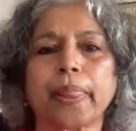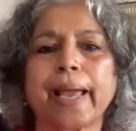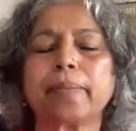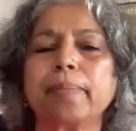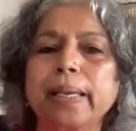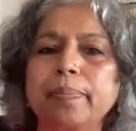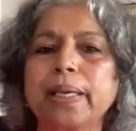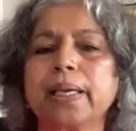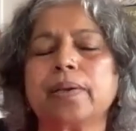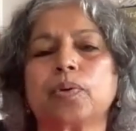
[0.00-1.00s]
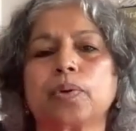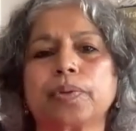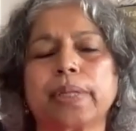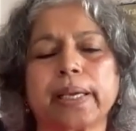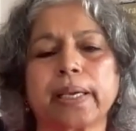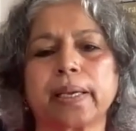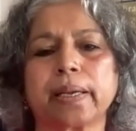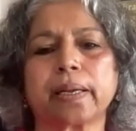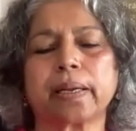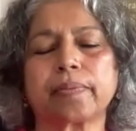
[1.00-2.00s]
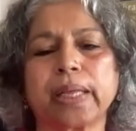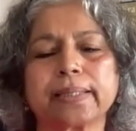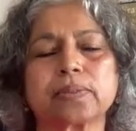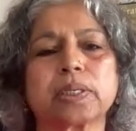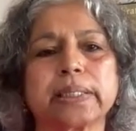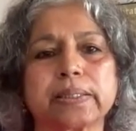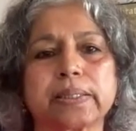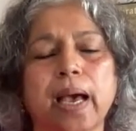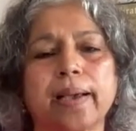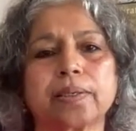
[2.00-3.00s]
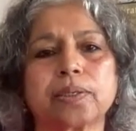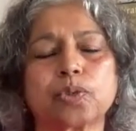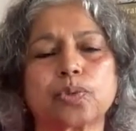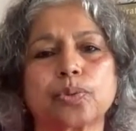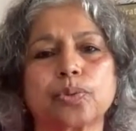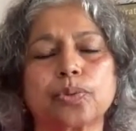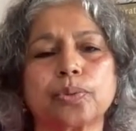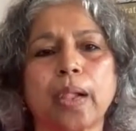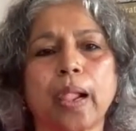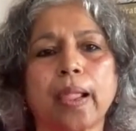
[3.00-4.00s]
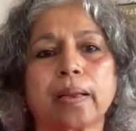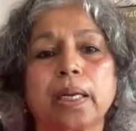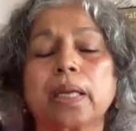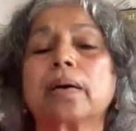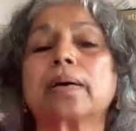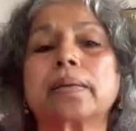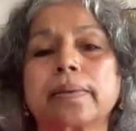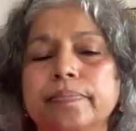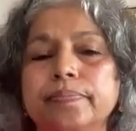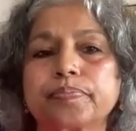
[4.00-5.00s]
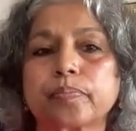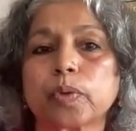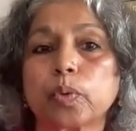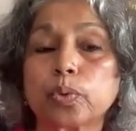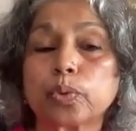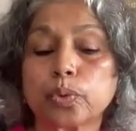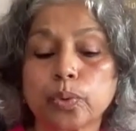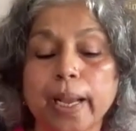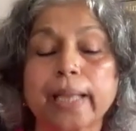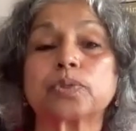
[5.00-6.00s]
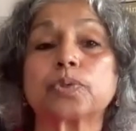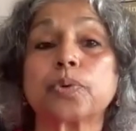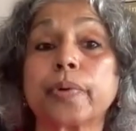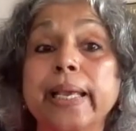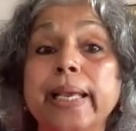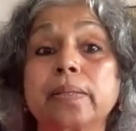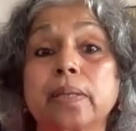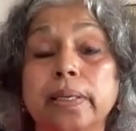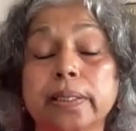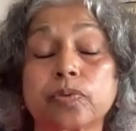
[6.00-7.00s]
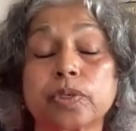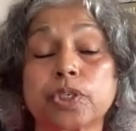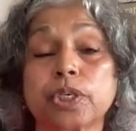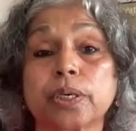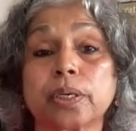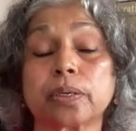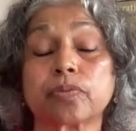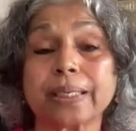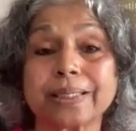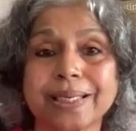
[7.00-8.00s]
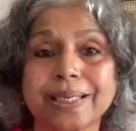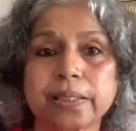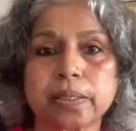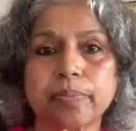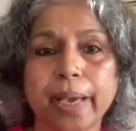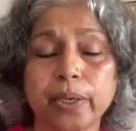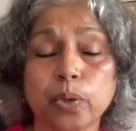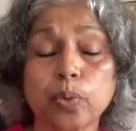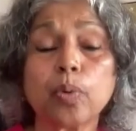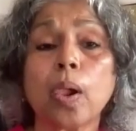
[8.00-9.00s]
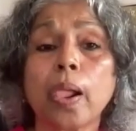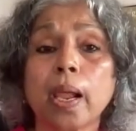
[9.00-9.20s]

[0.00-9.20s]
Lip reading: And maybe, you know, there is a desire to learn Urdu and to read the literature translated by you